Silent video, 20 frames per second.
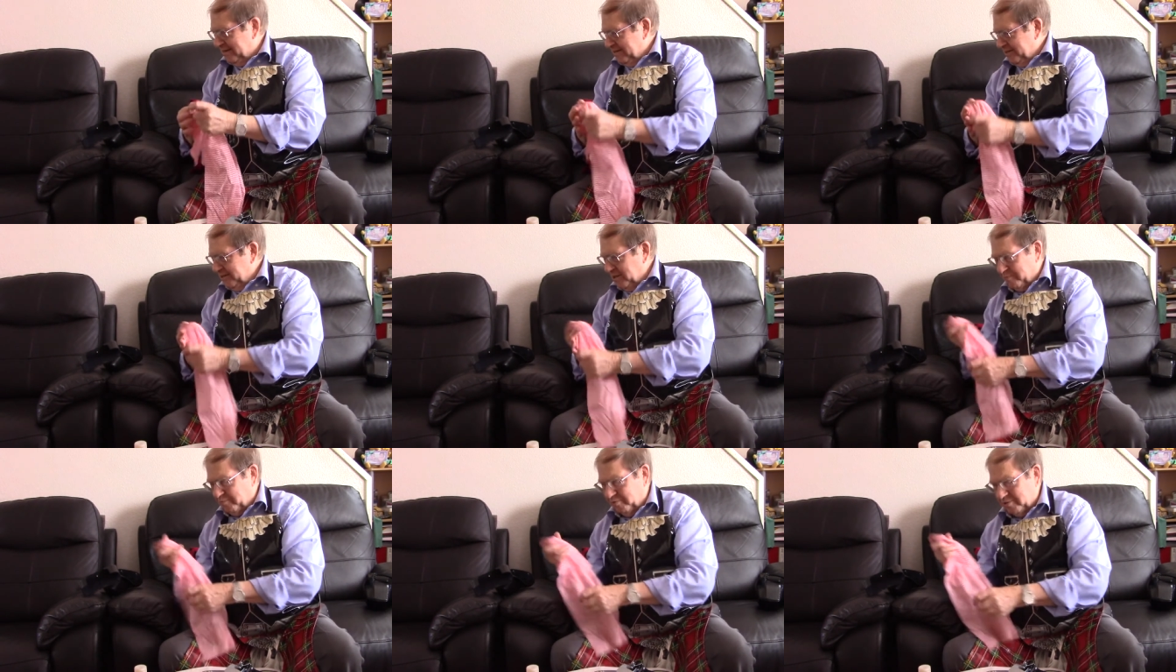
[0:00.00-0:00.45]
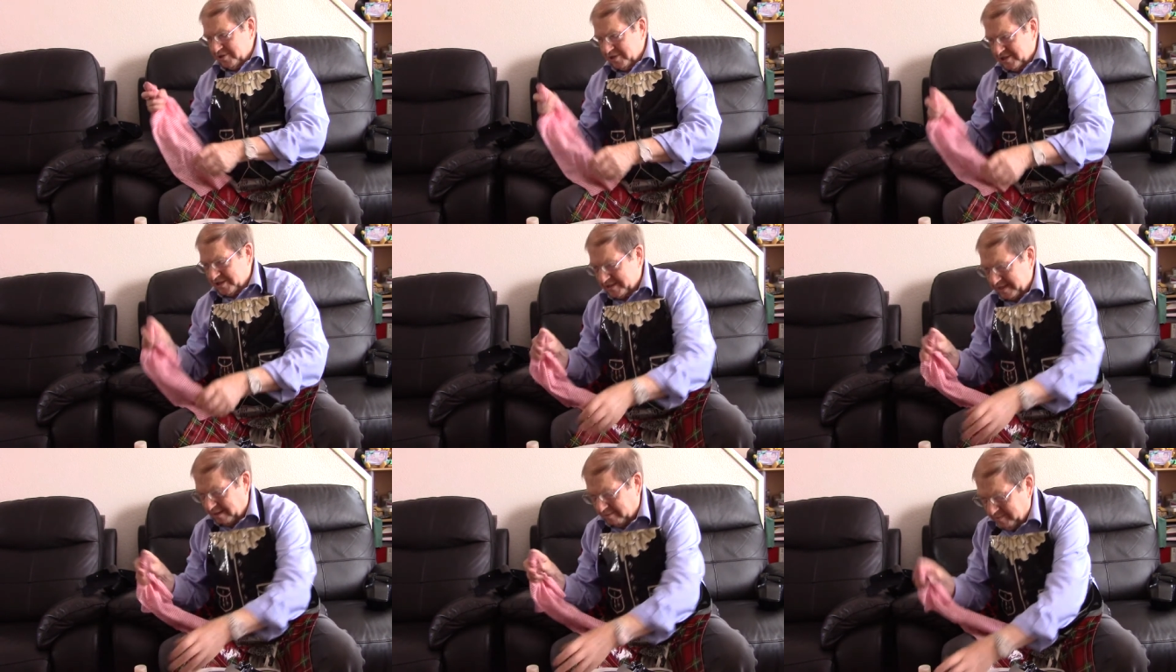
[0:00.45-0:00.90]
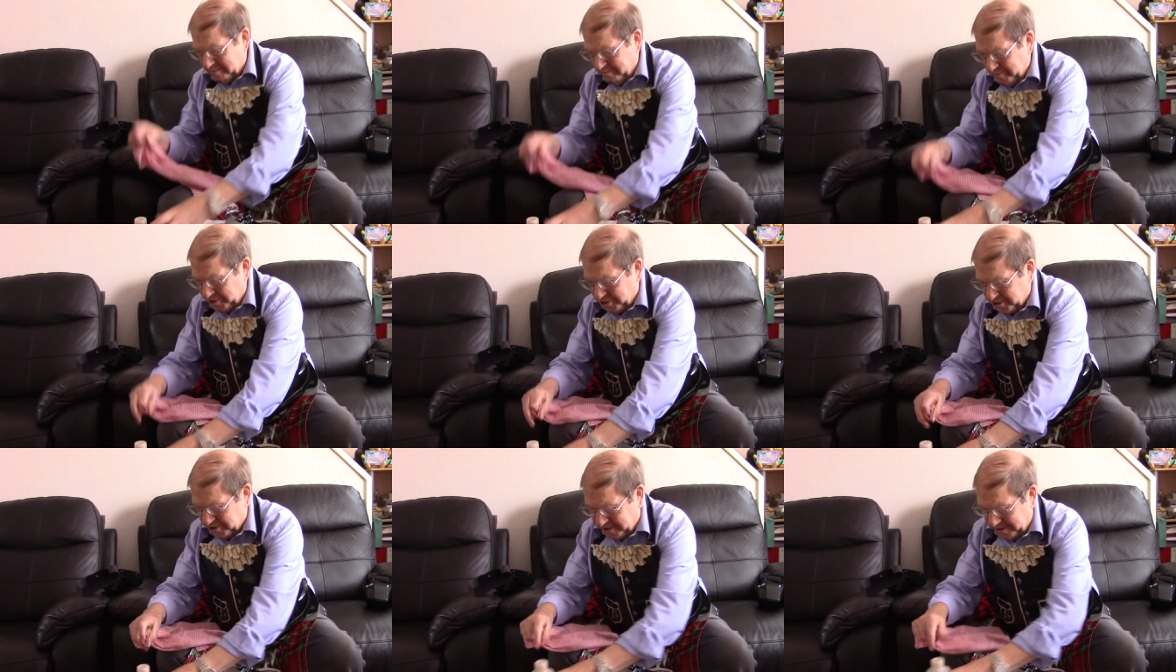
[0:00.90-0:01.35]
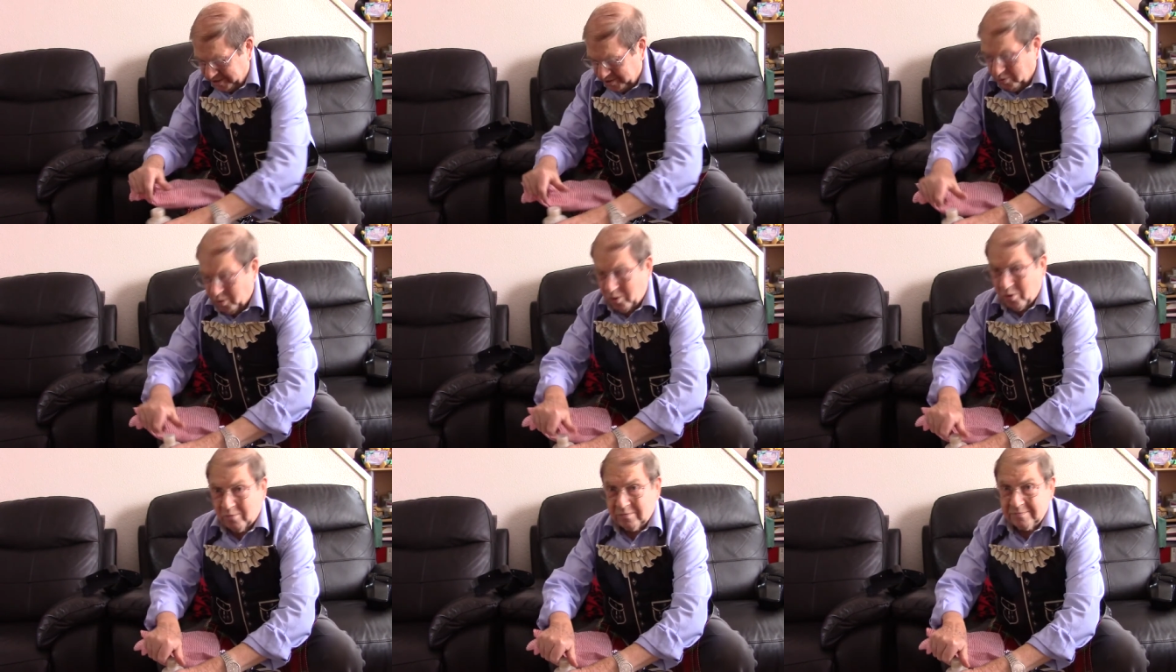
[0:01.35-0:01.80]
You put sewing machine
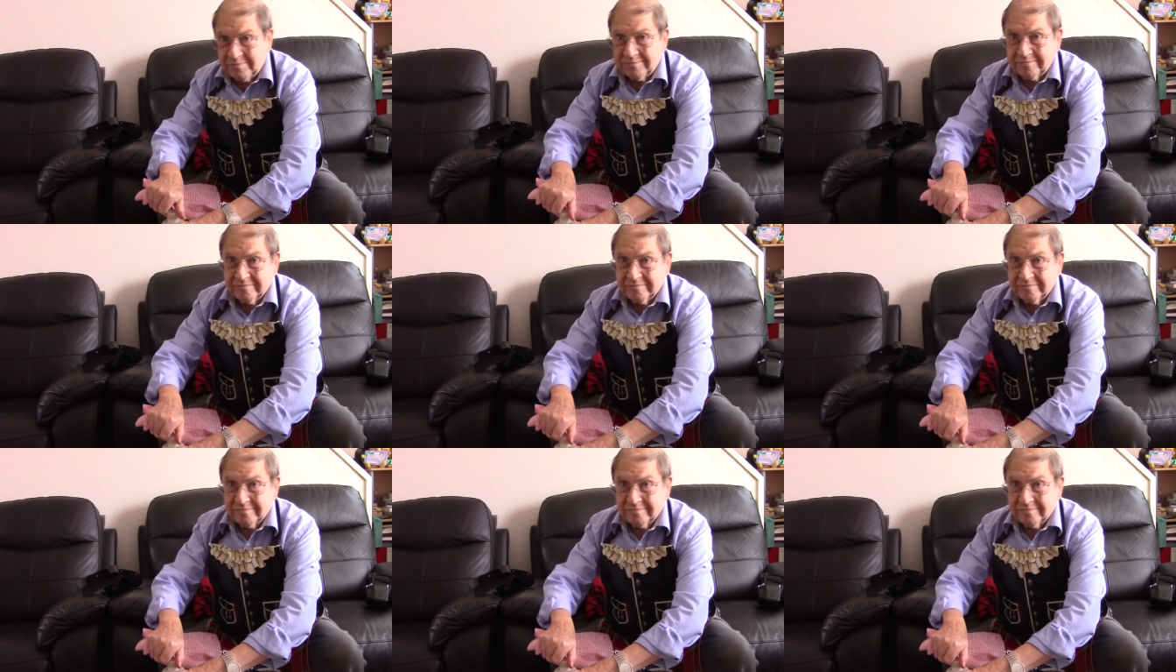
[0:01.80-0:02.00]
oil